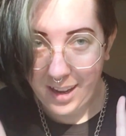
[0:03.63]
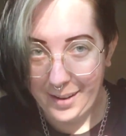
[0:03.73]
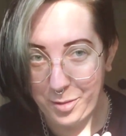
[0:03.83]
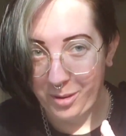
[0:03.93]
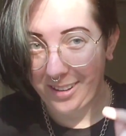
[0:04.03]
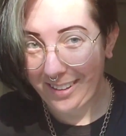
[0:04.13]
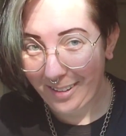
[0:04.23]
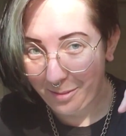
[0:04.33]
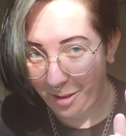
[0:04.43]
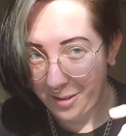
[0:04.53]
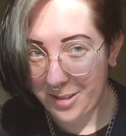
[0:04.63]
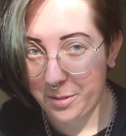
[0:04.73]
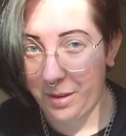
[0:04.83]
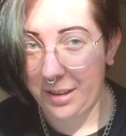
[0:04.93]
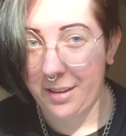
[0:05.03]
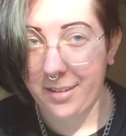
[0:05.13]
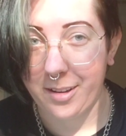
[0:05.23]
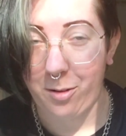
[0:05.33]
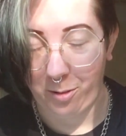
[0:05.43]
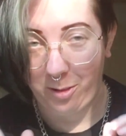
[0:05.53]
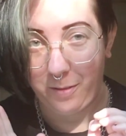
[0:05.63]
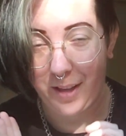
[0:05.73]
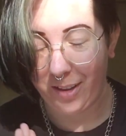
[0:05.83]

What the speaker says: Hi everyone, welcome to my chaotic corner of the